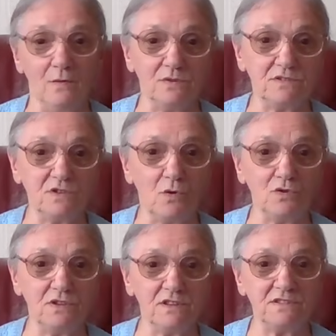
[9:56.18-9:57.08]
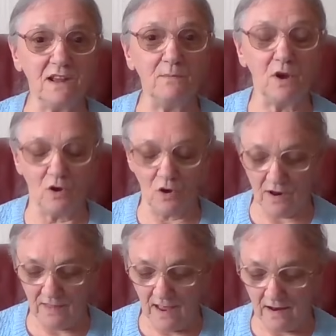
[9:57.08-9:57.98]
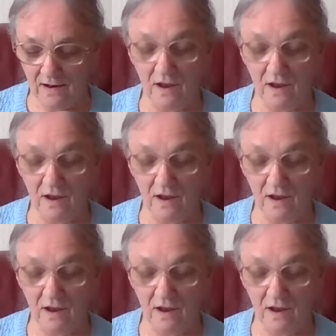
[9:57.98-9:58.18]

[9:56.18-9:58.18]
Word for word: And I was talking to the same girl and that.